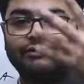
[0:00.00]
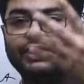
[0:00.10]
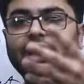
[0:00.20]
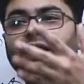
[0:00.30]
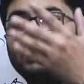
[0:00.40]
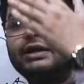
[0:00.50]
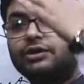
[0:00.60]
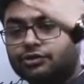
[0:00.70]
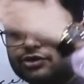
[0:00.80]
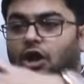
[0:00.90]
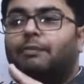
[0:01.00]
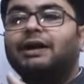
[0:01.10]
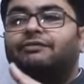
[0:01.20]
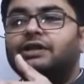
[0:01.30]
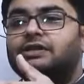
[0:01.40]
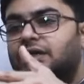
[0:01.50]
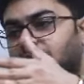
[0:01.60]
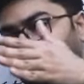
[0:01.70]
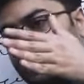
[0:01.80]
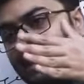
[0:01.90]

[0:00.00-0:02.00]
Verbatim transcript: wherein you stop at Wilson